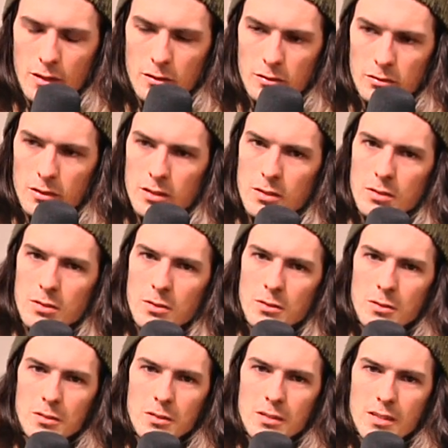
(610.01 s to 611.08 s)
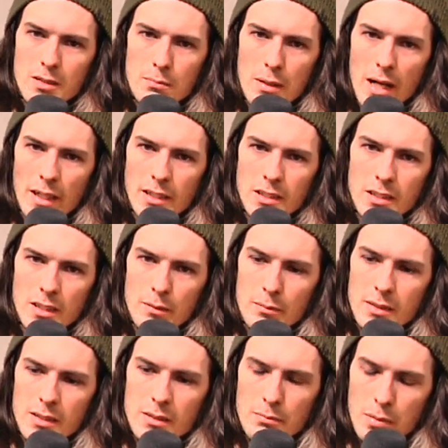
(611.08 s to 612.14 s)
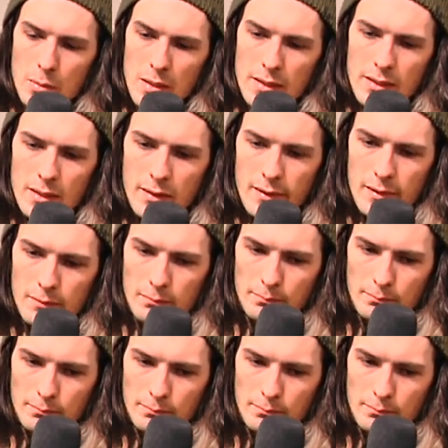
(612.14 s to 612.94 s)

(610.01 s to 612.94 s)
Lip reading: cruise the box jumps. But we're not there yet.